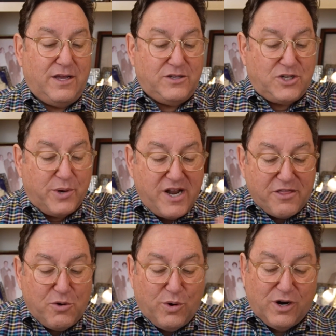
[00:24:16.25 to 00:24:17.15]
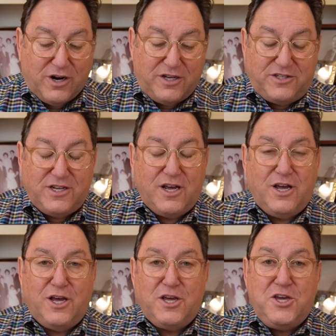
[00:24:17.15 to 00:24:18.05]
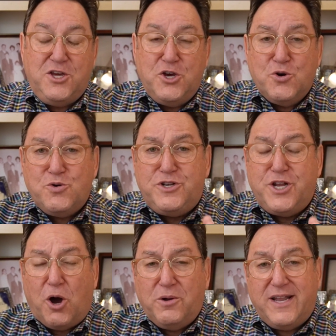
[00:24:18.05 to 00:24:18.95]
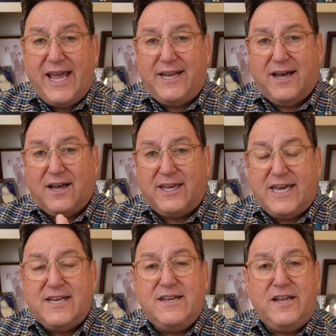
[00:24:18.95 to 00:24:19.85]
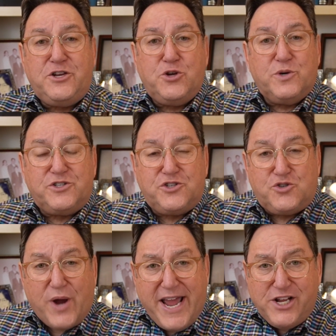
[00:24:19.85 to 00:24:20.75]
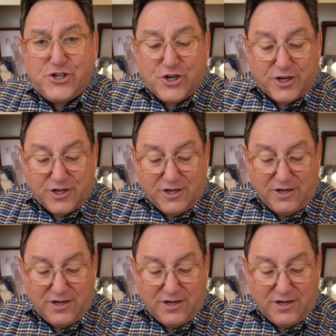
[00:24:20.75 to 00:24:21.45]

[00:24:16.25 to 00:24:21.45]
So in other words, you donate a kidney to a stranger